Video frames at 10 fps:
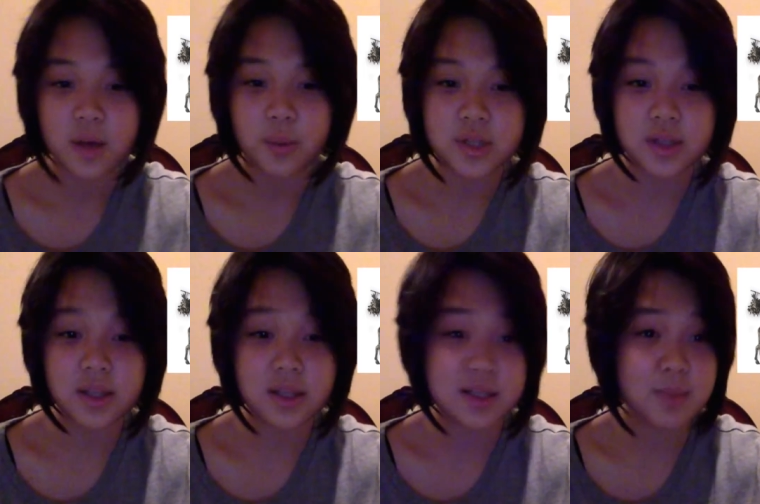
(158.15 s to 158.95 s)
which I
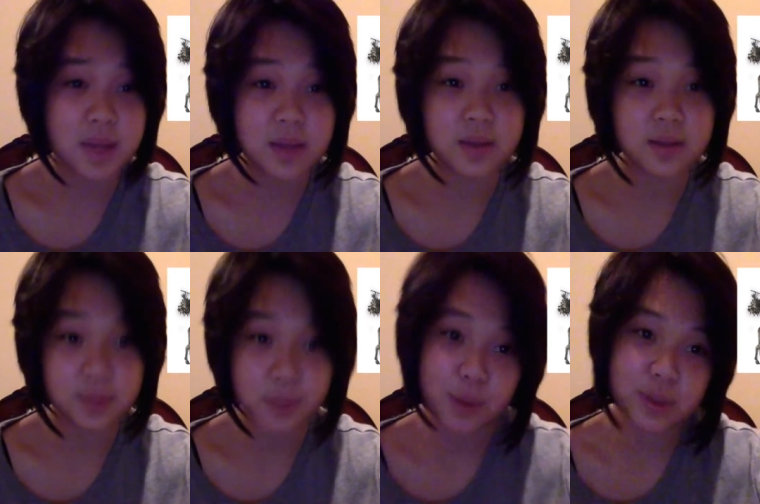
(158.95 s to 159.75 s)
think is the main
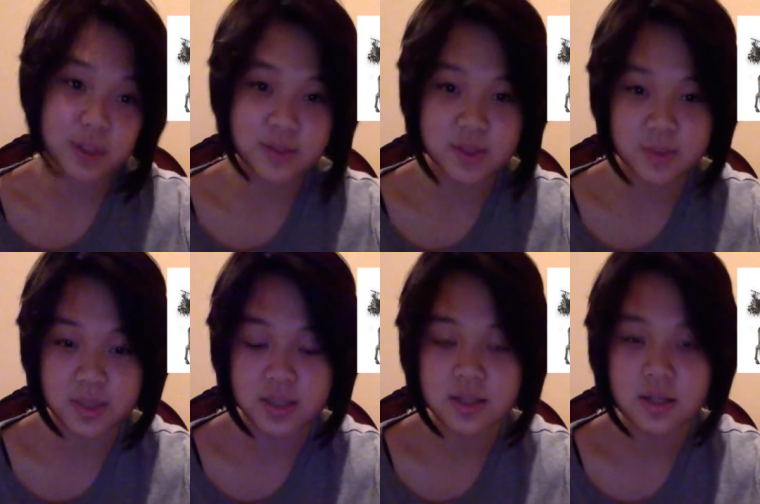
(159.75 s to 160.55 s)
component of this
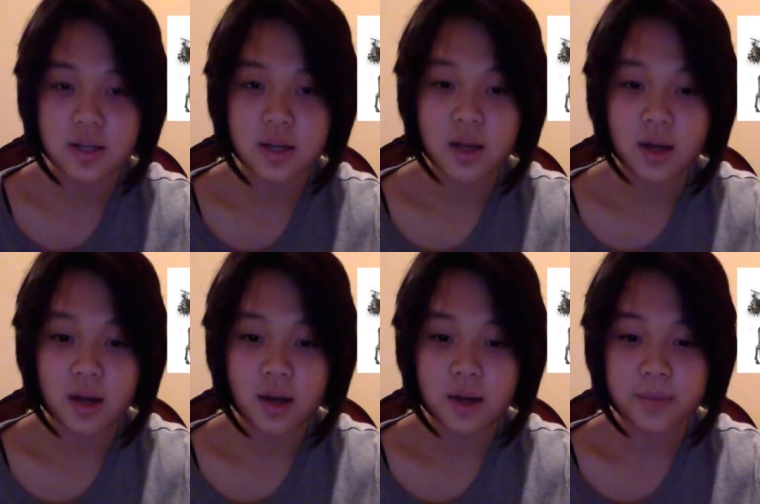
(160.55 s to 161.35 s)
piece.
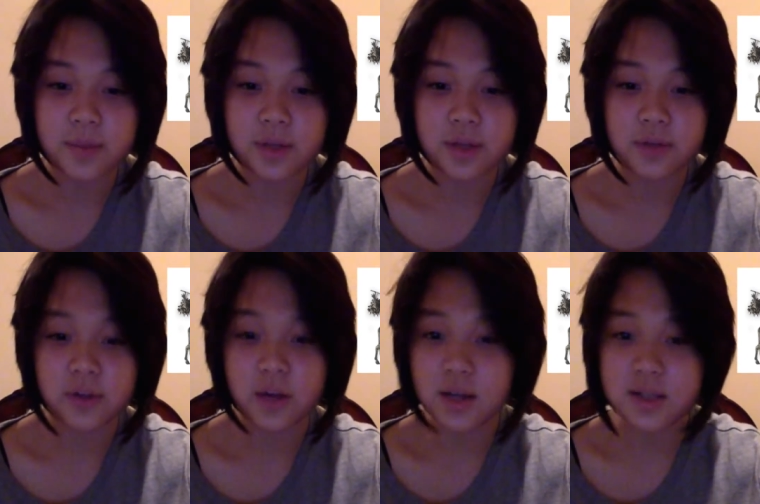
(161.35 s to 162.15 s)
Um,
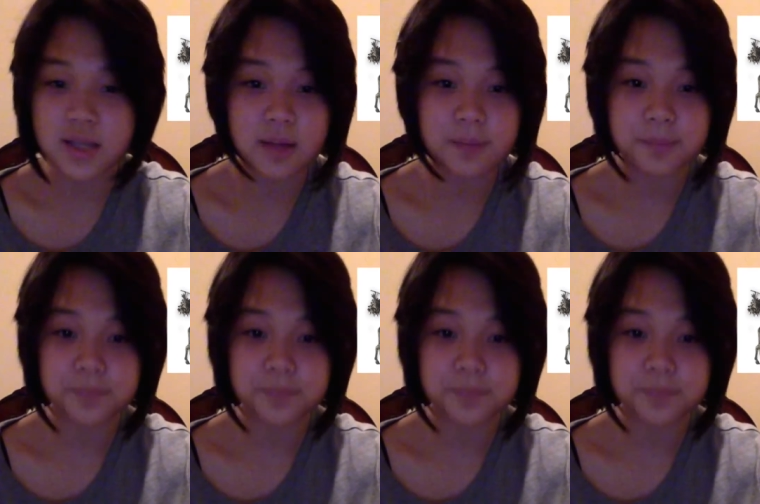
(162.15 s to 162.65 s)
for content,